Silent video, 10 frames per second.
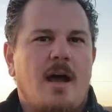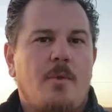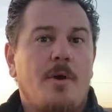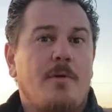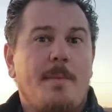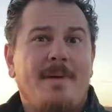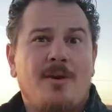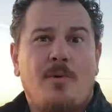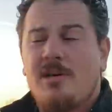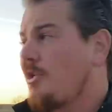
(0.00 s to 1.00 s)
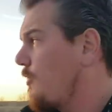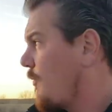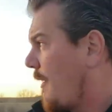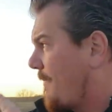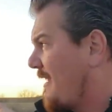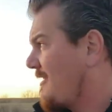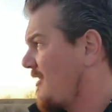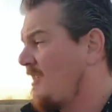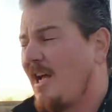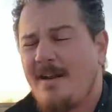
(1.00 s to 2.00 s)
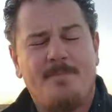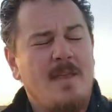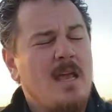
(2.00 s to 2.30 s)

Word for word: We were in a big rush because we were up against the sun.